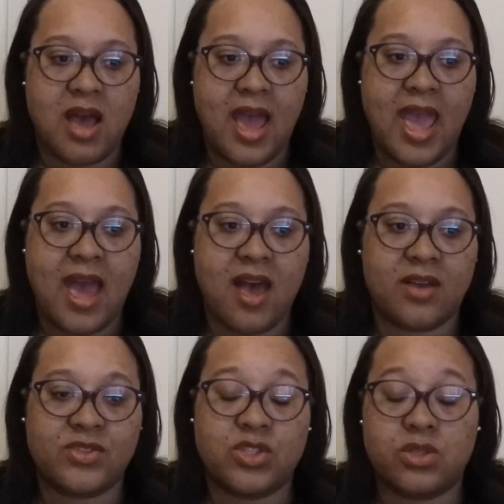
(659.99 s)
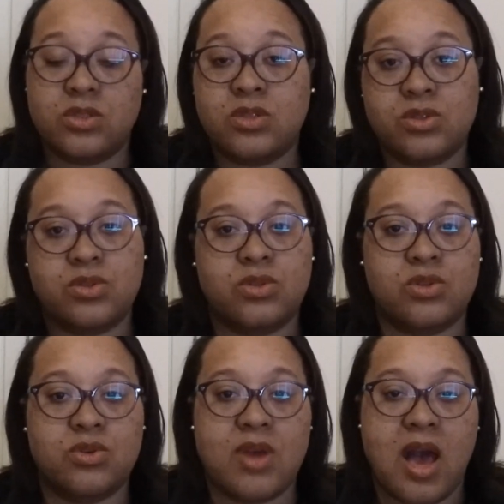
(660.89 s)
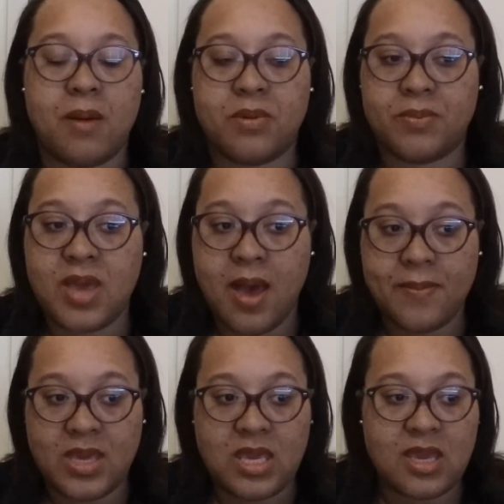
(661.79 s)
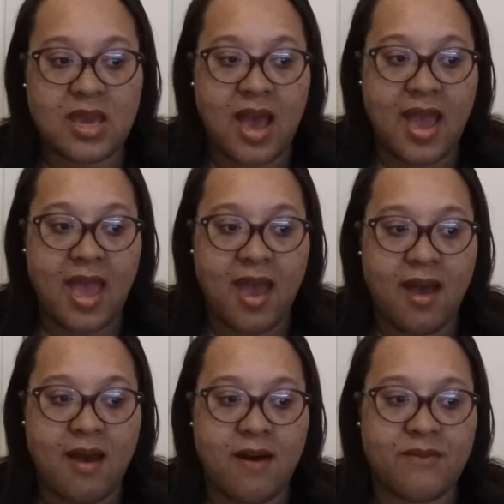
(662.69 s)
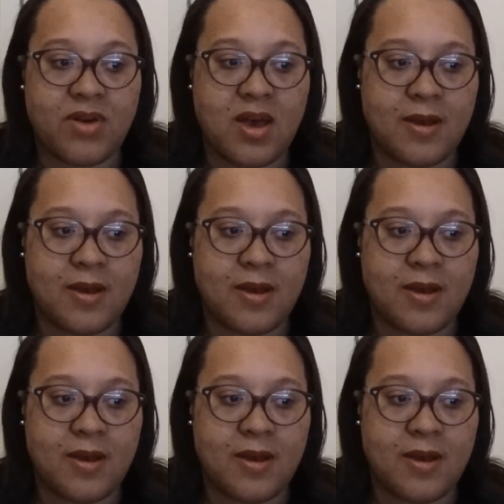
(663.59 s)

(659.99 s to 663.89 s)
I have Jinsu's new album coming. I have